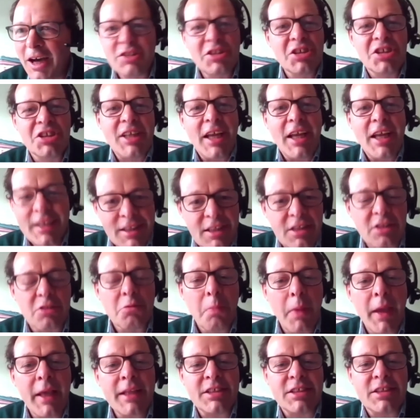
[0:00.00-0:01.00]
understand a
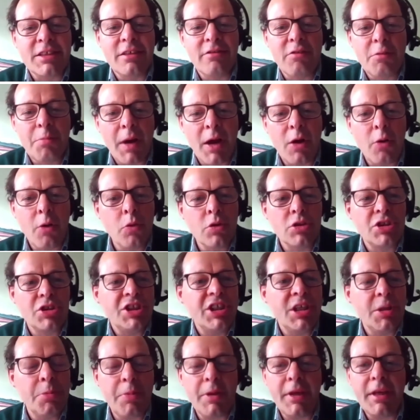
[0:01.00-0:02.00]
little better about what
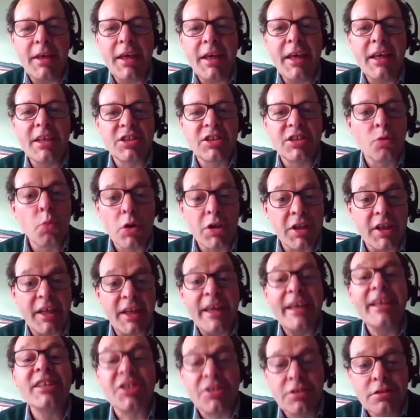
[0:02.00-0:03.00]
GDP is and what
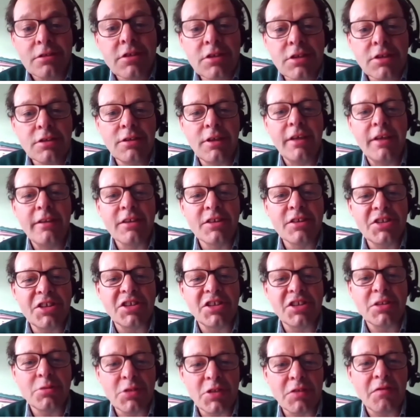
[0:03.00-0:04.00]
it isn't in the
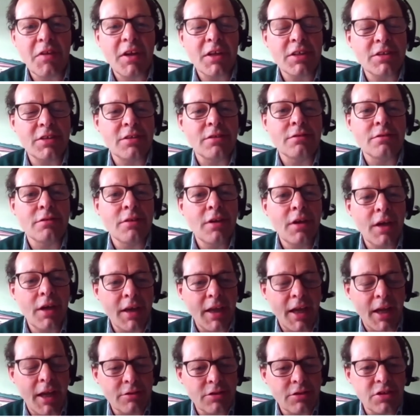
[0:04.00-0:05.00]
systems of national
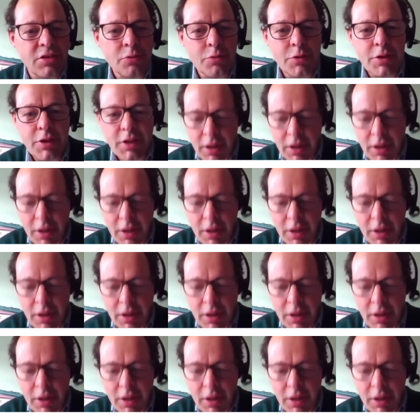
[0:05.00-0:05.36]
accounts that